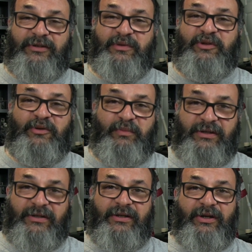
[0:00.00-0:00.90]
Do a little
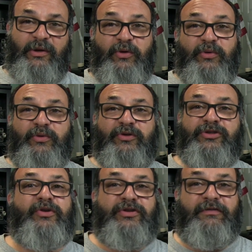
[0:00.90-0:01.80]
bit of Google
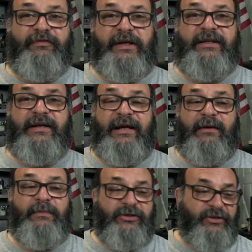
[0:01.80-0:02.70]
search to find out
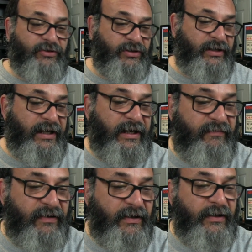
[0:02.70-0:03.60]
how much you should have.